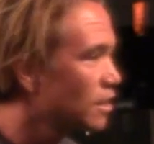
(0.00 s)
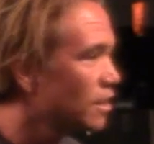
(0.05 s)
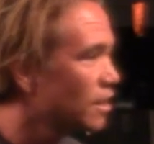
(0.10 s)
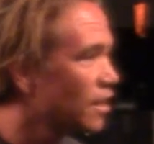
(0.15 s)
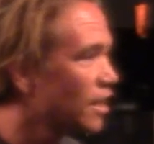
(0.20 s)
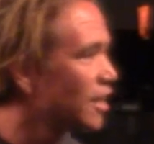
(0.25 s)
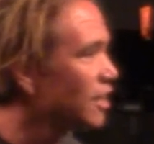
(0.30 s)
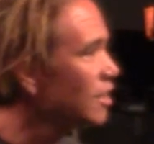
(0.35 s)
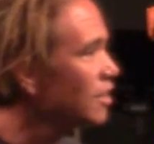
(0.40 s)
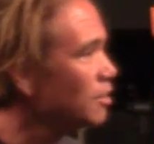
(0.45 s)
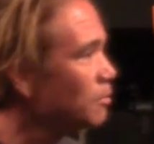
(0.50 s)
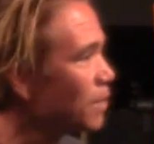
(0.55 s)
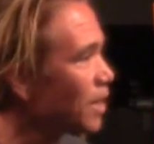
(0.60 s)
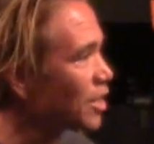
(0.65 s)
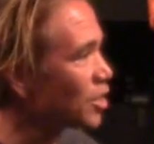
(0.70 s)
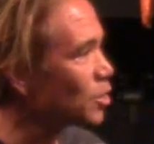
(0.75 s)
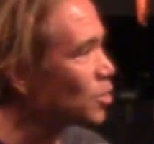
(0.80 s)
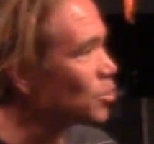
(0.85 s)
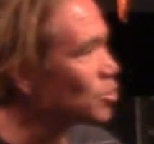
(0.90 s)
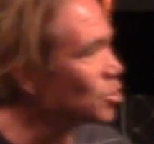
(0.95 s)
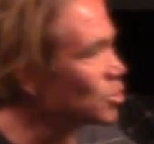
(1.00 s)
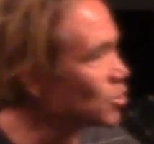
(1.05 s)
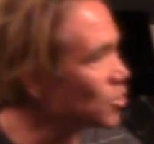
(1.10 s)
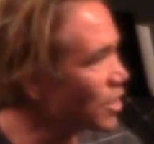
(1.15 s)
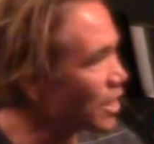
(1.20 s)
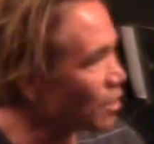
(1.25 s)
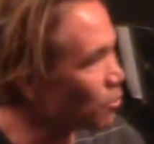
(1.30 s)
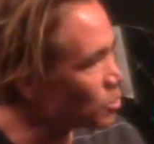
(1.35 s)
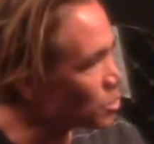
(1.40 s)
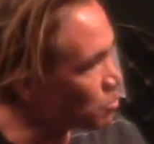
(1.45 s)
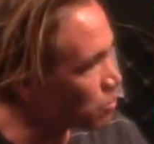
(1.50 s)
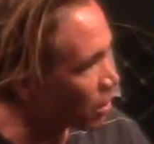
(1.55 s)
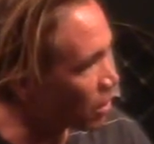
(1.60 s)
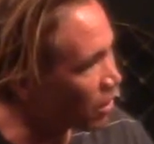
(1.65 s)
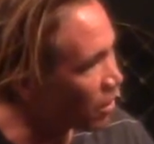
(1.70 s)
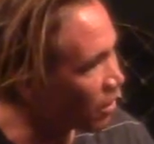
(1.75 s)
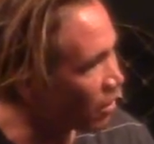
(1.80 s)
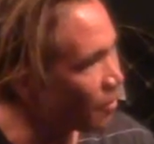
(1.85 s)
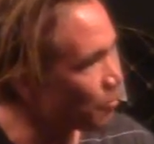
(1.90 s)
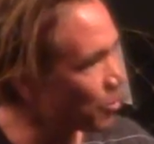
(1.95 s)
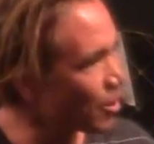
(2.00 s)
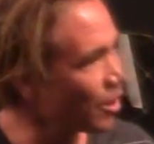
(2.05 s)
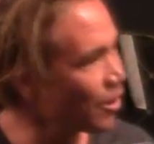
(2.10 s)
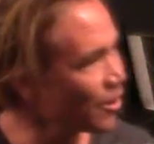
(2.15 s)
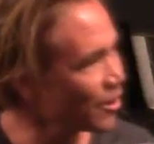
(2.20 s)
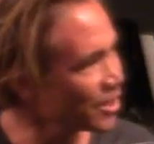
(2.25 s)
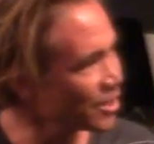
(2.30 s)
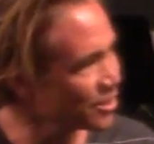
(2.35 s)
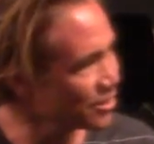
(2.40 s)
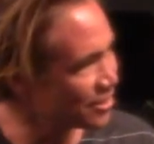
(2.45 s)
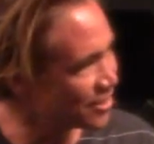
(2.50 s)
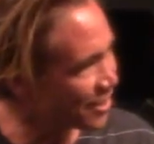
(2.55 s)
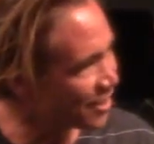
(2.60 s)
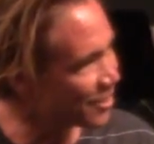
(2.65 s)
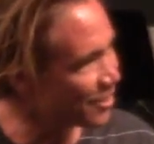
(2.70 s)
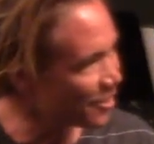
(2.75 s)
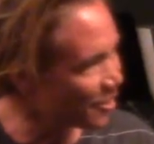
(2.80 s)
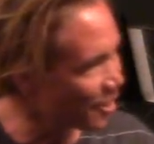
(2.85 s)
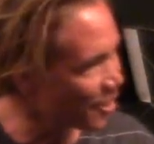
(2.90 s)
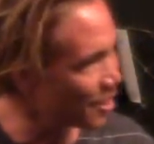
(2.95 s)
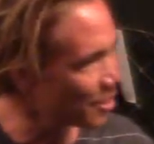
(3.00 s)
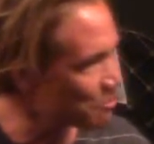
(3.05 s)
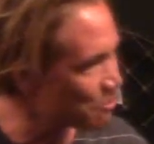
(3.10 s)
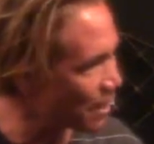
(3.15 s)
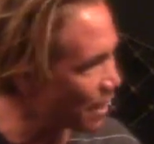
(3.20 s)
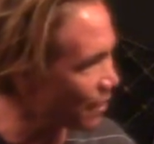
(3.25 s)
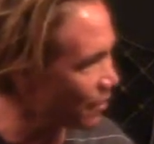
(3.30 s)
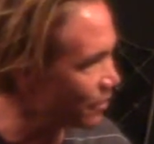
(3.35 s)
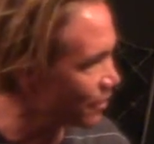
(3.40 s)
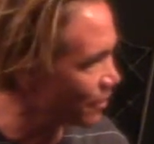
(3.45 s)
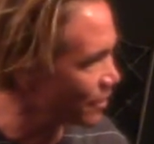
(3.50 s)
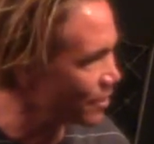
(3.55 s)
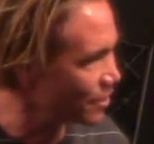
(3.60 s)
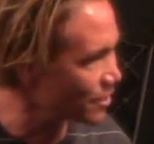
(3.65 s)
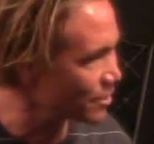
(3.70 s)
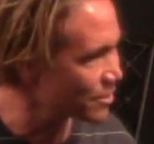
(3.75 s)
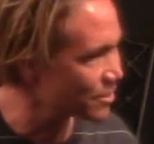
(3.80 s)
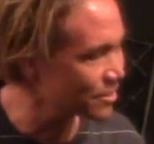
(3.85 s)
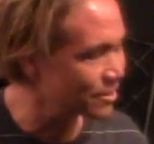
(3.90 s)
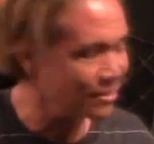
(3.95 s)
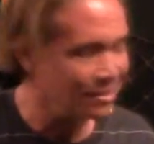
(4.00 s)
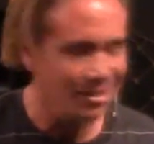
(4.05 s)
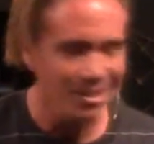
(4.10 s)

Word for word: And anybody who knew that was Paul. Paul had done a lot of bad things.